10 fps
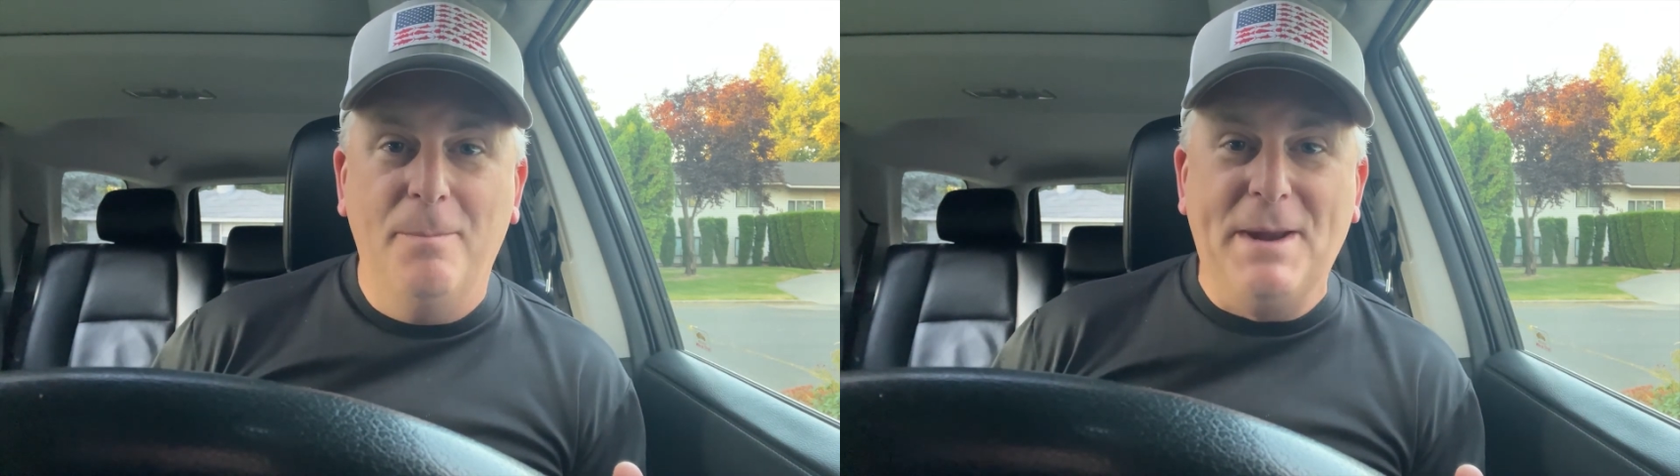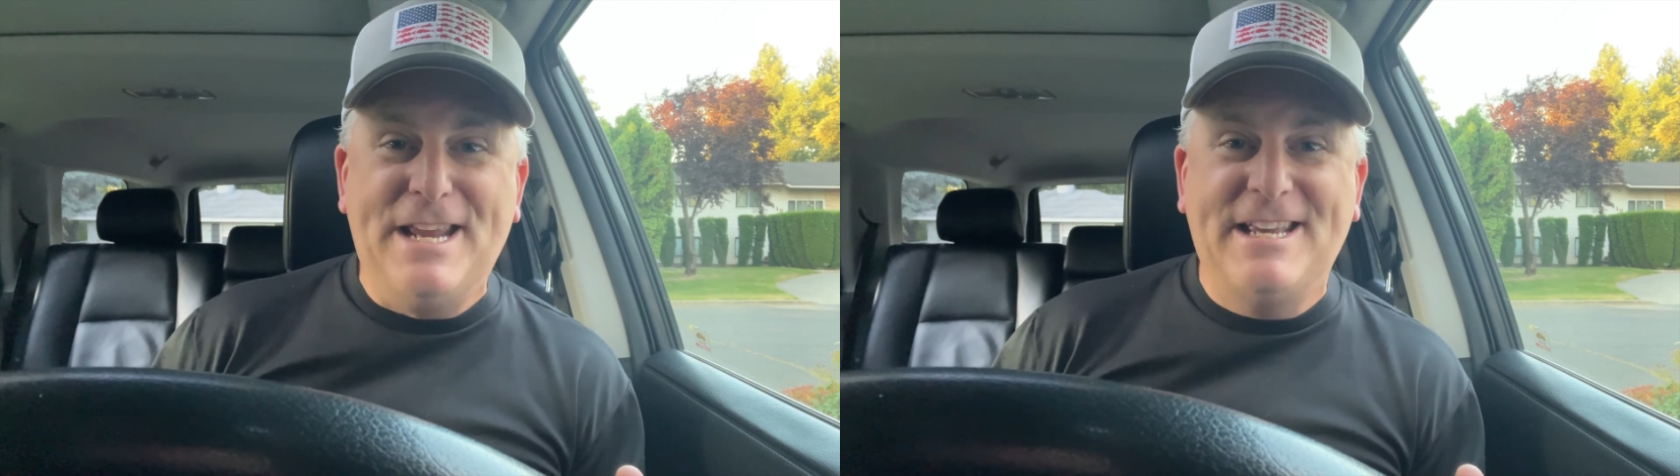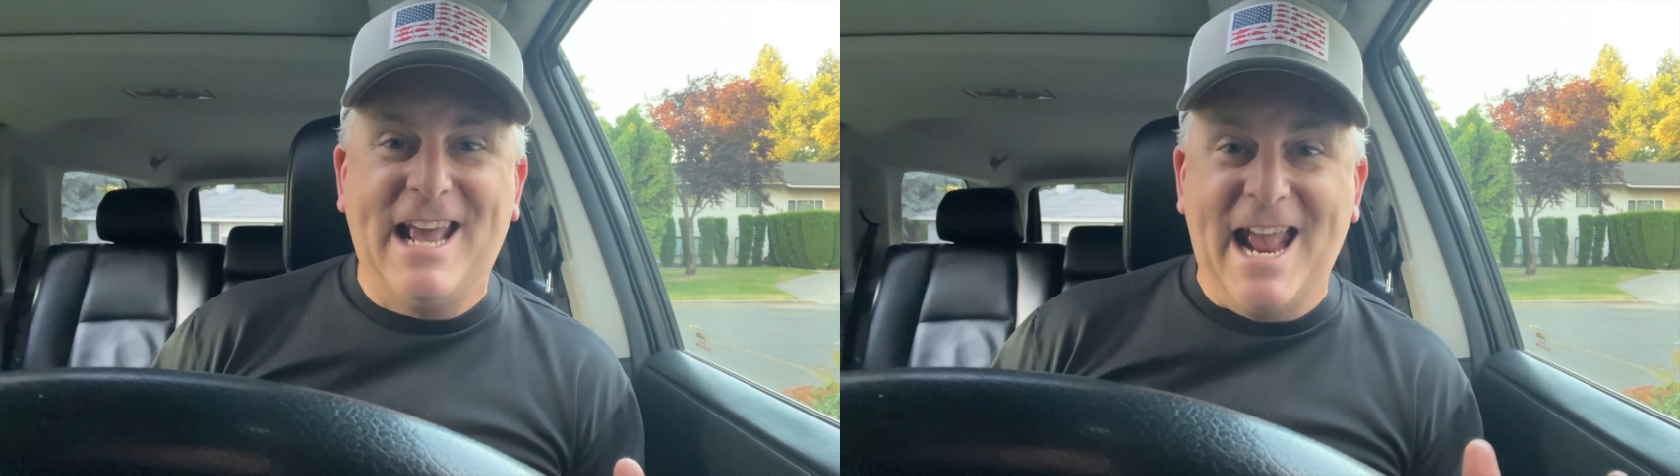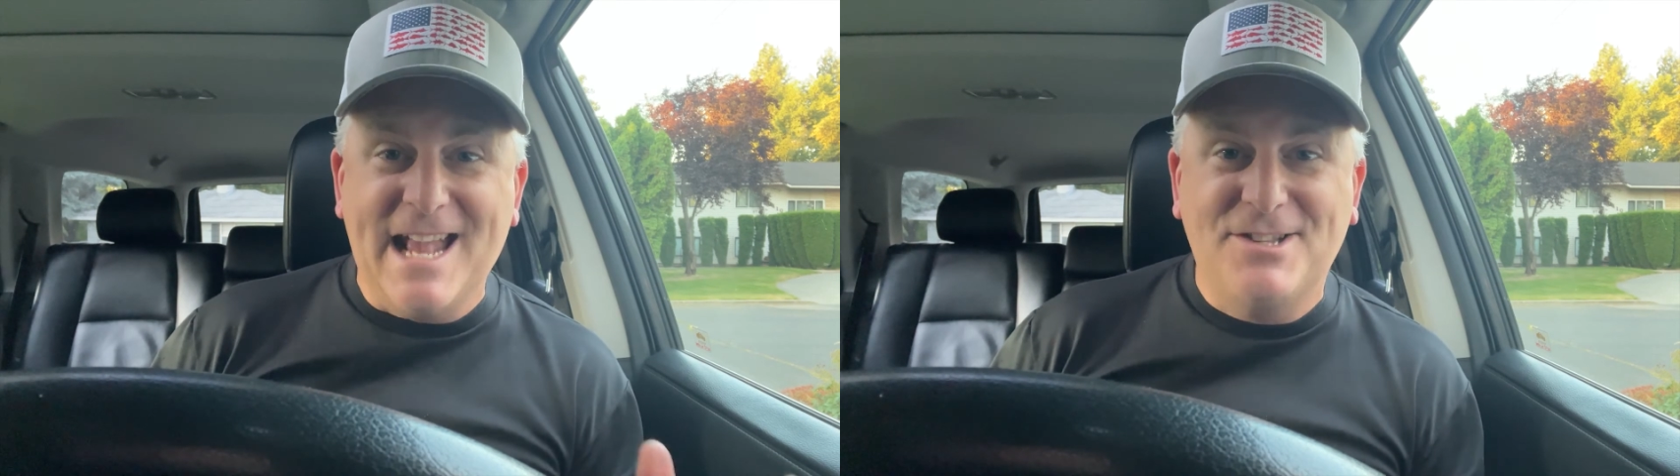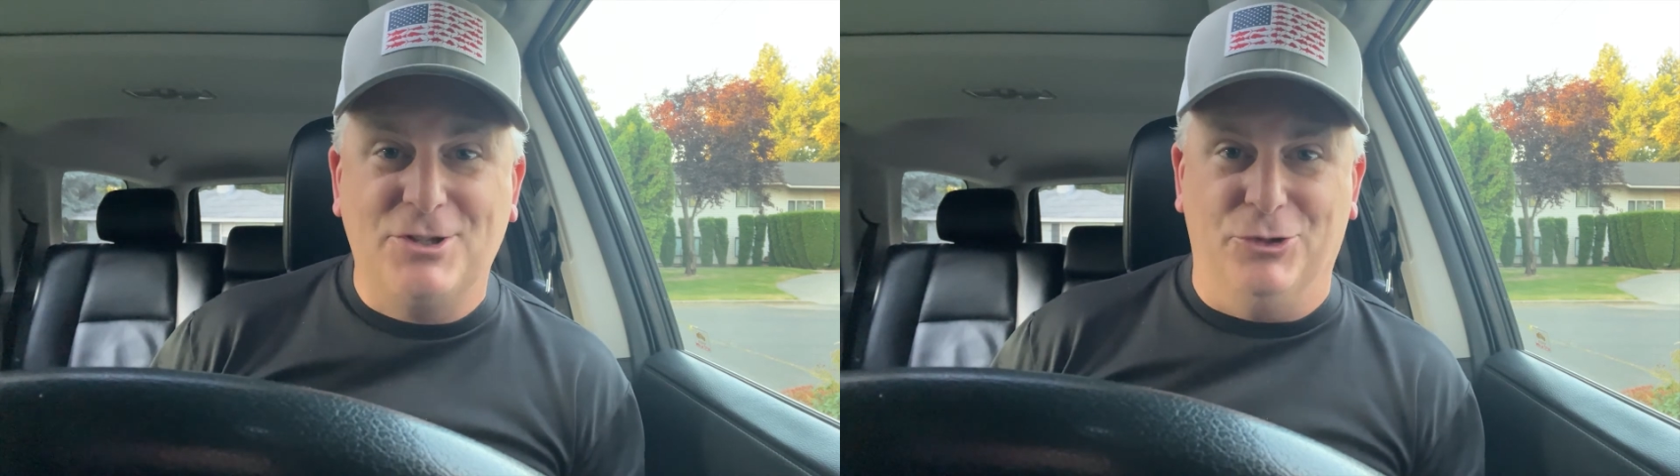be
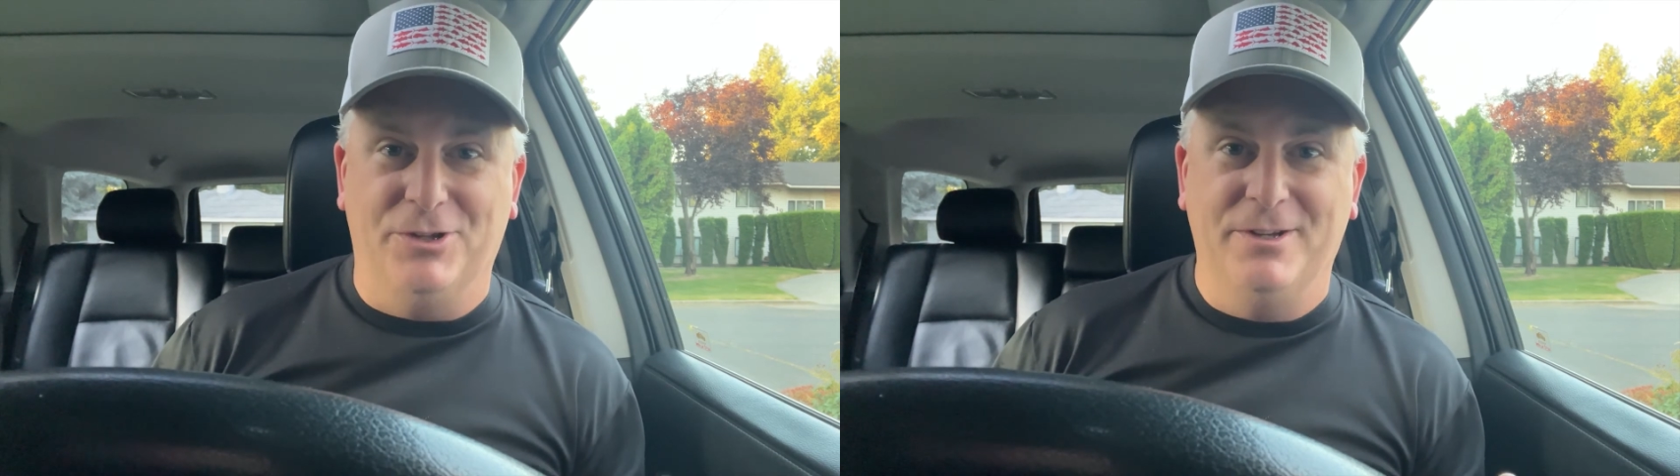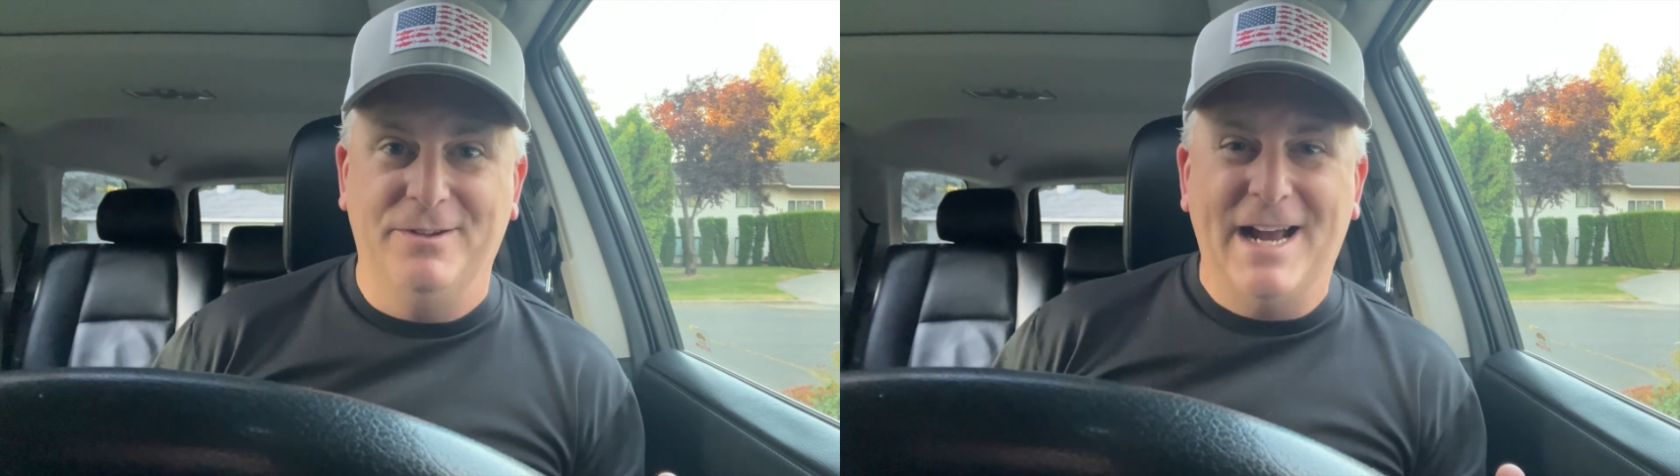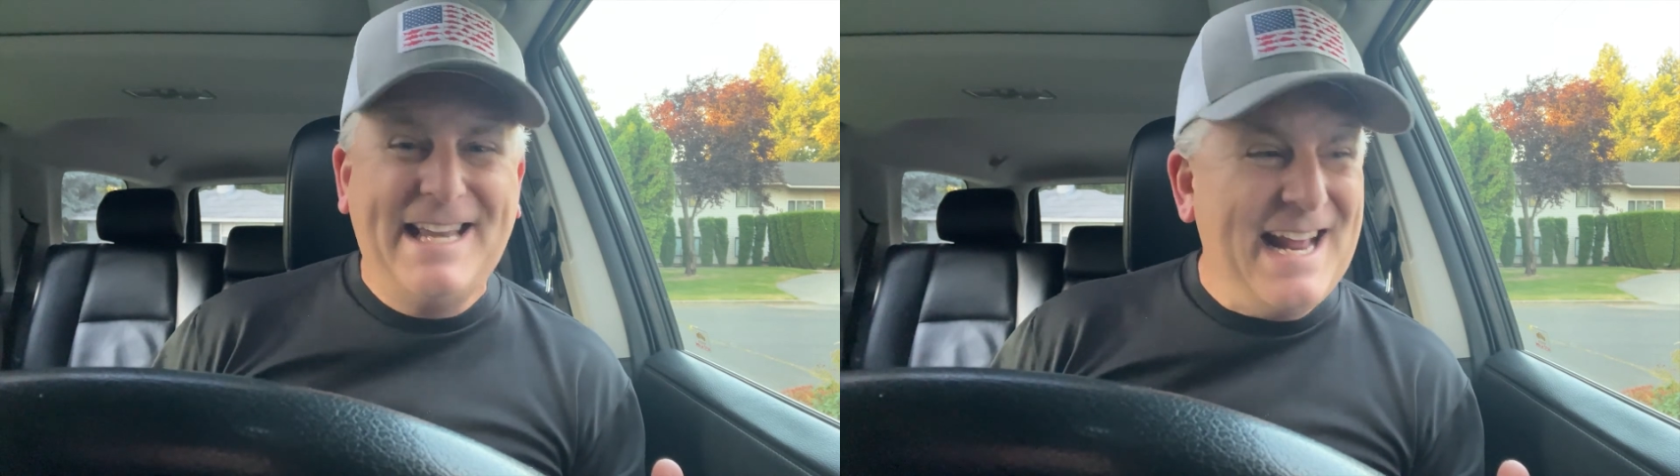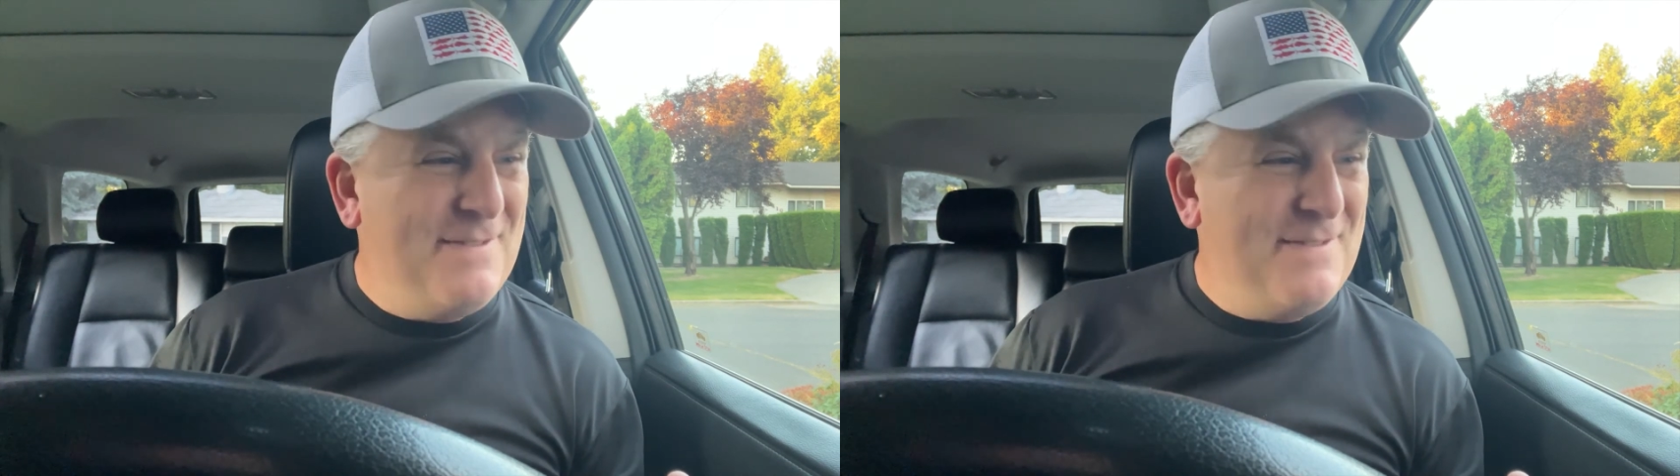canceled? I can't